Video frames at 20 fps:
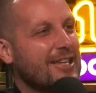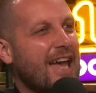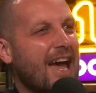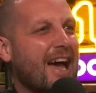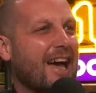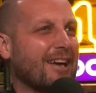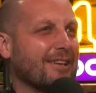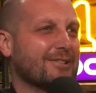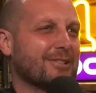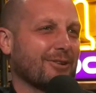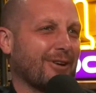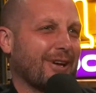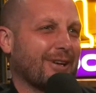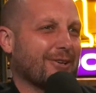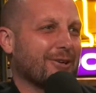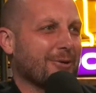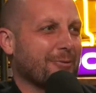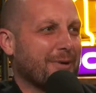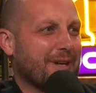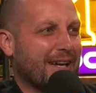Yeah, I still had
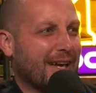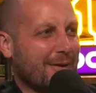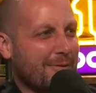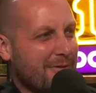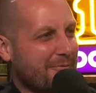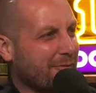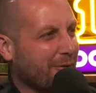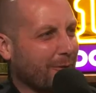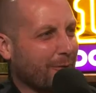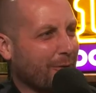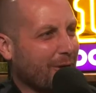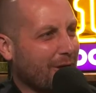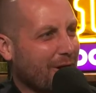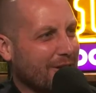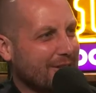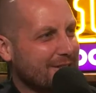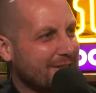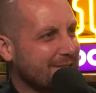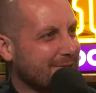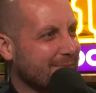a good weekend. I went for a
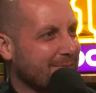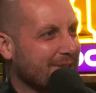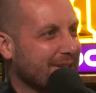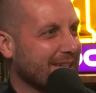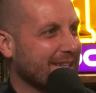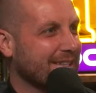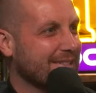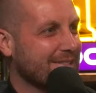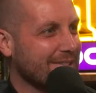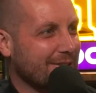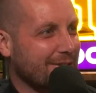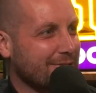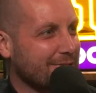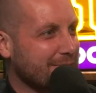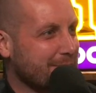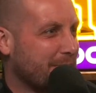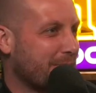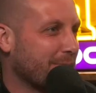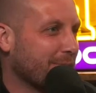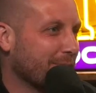run, did some things. Some
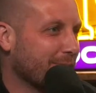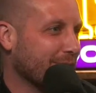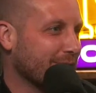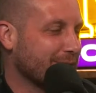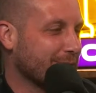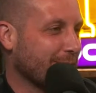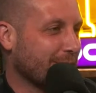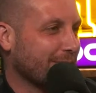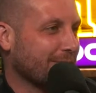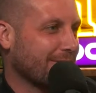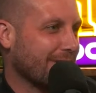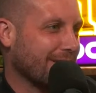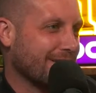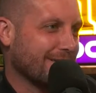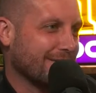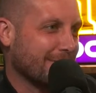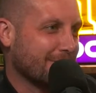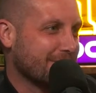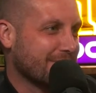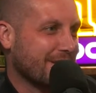people on Twitter got a
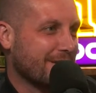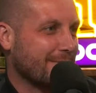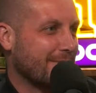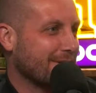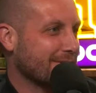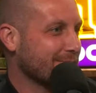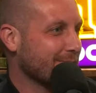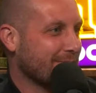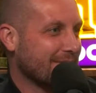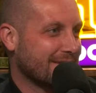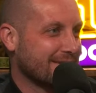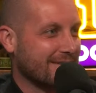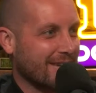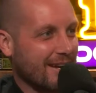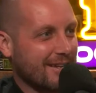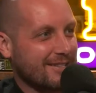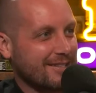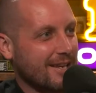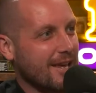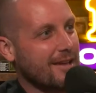little upset about some things
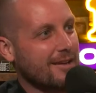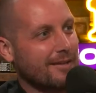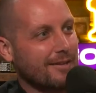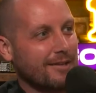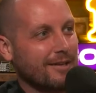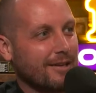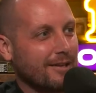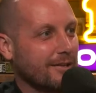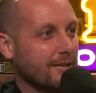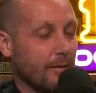that I said.